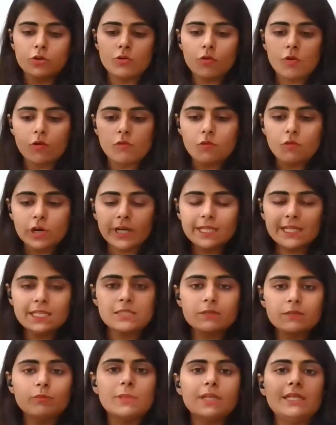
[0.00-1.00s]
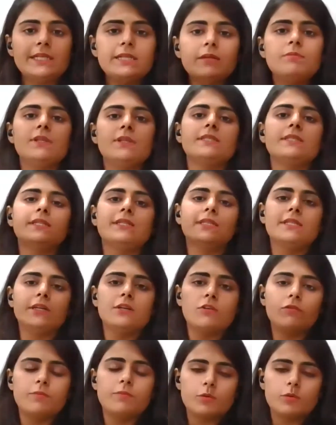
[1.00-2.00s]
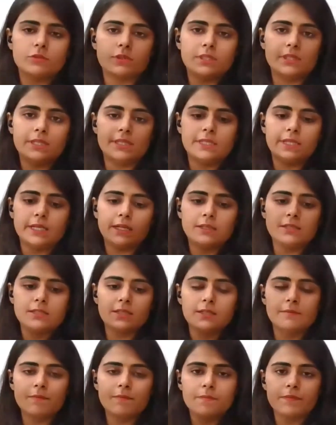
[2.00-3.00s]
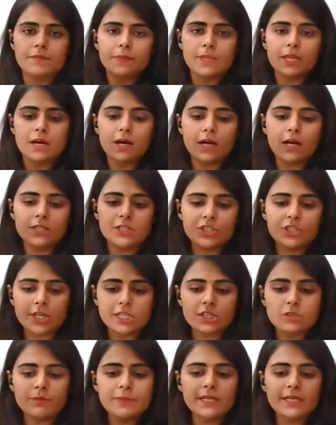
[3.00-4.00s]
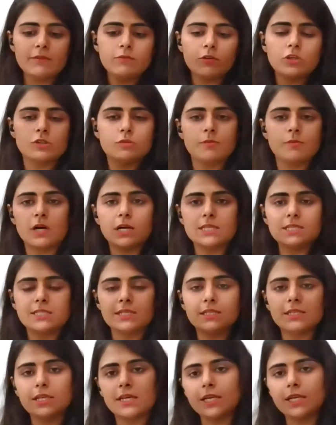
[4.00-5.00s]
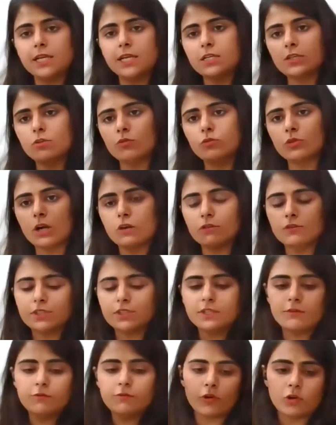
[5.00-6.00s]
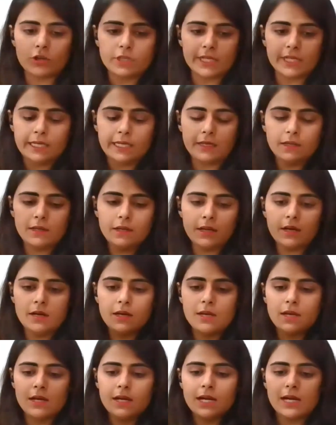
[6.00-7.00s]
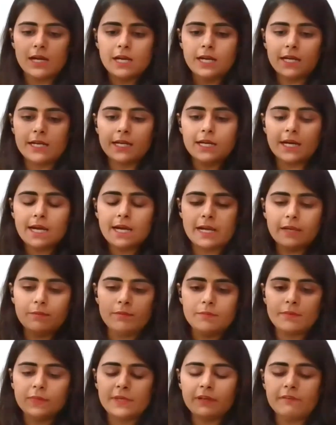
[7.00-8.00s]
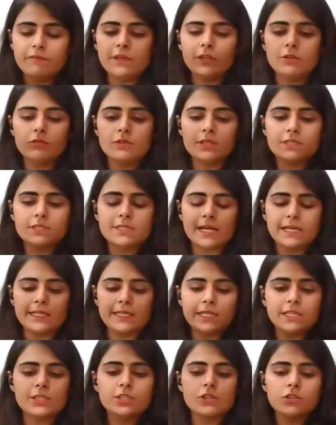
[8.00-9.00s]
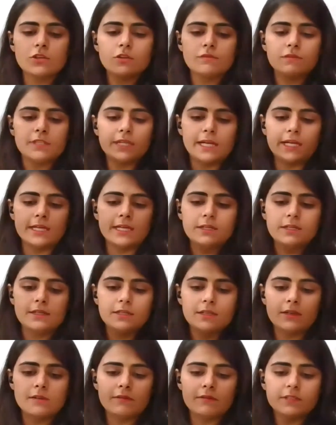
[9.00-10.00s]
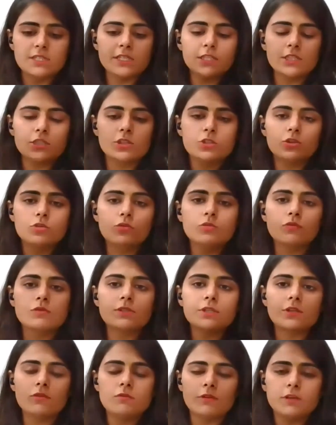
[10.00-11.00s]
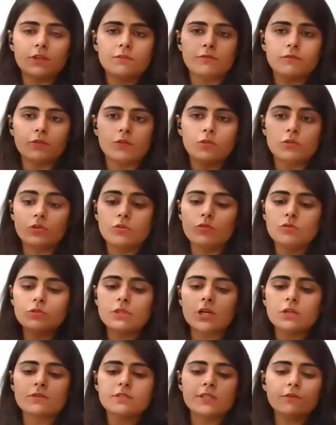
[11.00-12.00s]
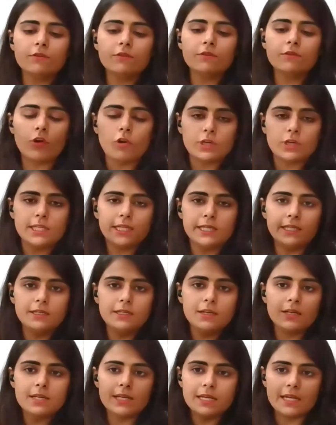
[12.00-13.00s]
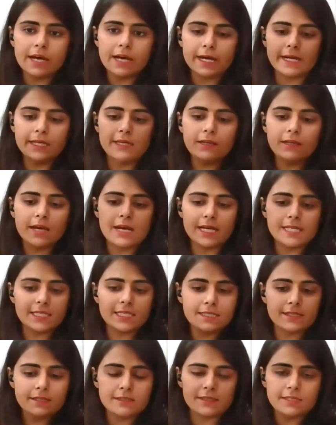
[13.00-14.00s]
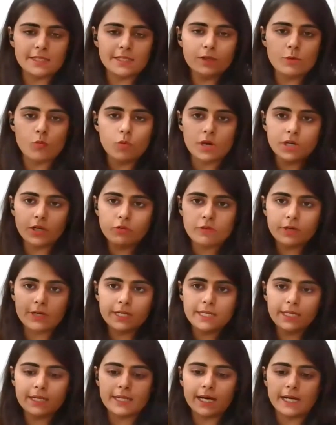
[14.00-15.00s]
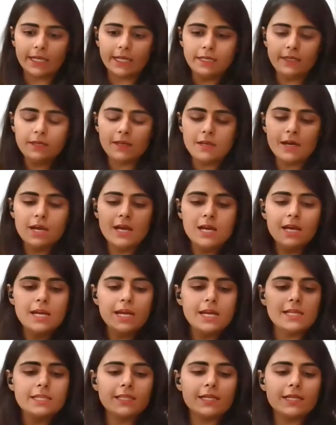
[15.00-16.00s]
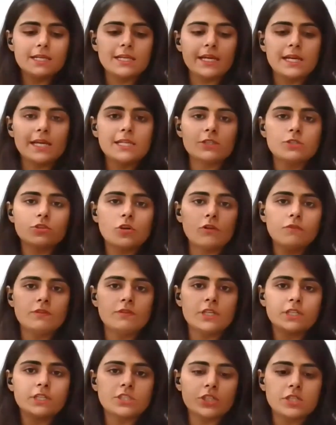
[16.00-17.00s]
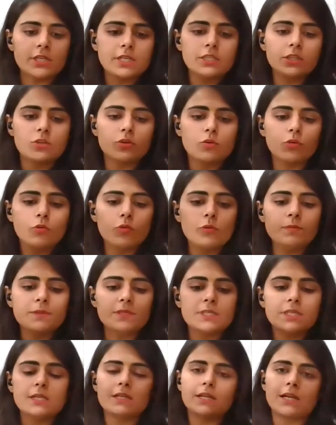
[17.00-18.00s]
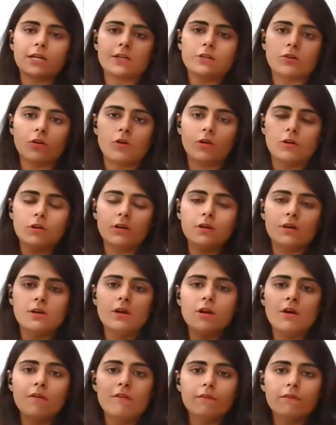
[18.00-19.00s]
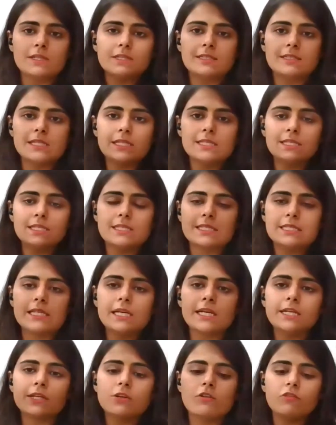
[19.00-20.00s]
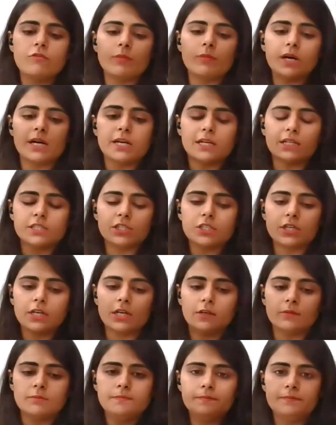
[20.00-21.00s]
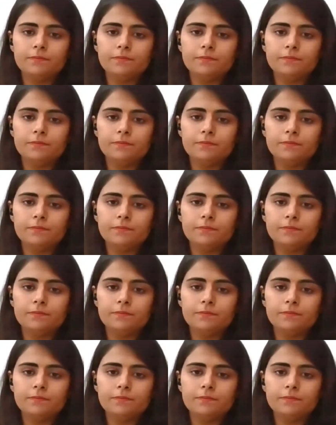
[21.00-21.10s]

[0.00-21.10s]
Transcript: To avoid this multiplicity of proceedings, a judgment was passed in the year 2014, and I'm giving you the citation of that, which is 2014-2014-9 SCC 129, in the case of Dashrath Roop Singh Rathod versus State of Maharashtra.